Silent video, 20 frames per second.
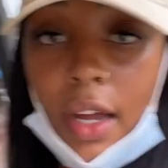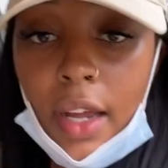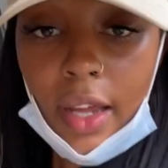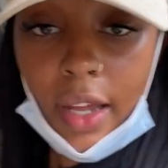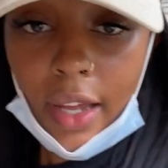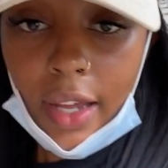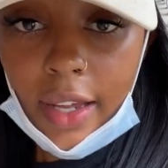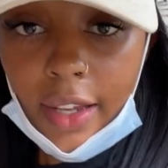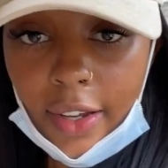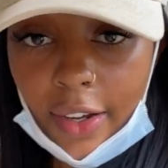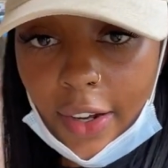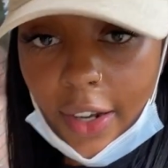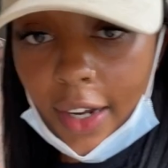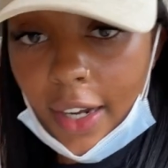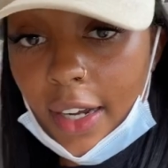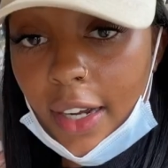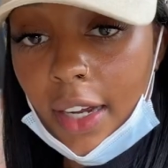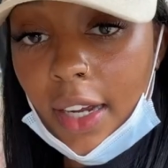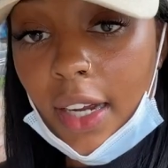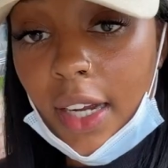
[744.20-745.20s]
Hey y'all,
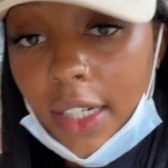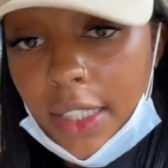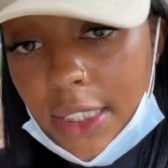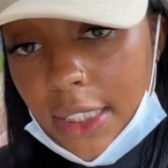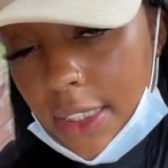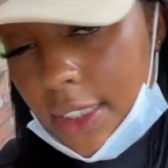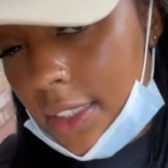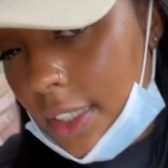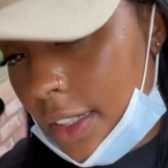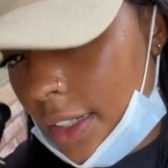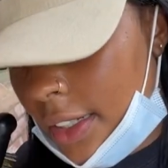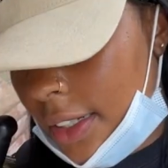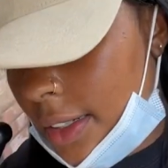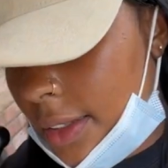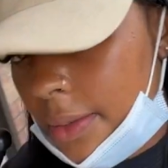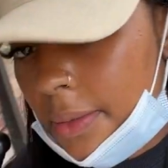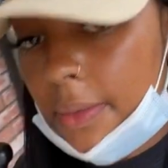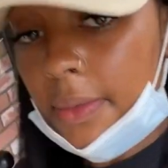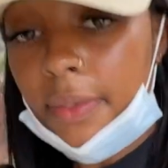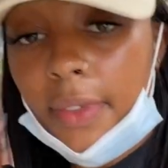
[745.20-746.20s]
I just
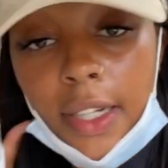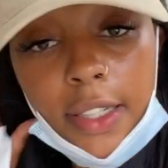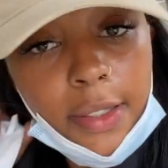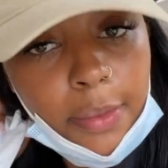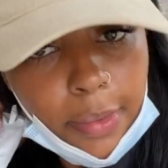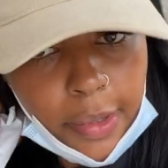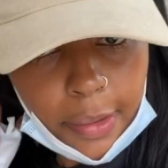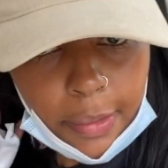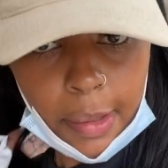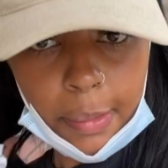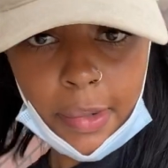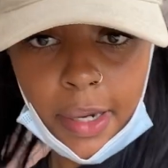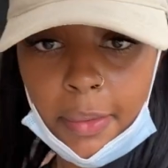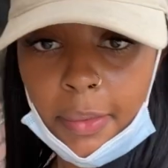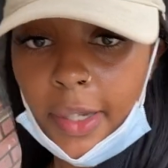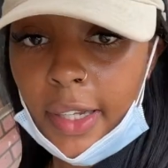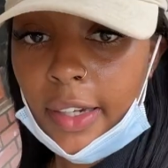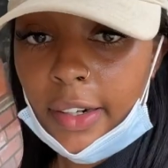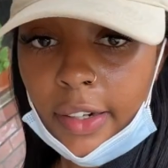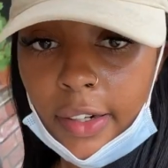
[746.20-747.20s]
had to bring my mom to
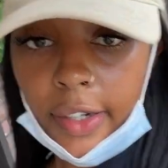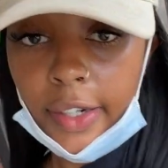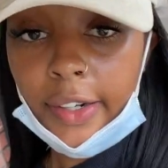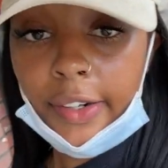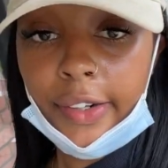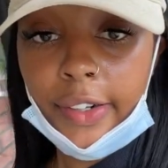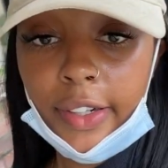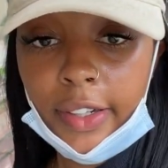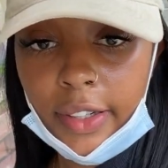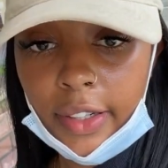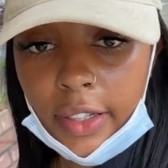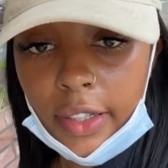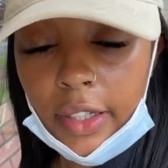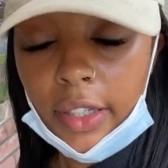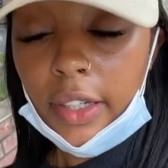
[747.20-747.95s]
get her hair done.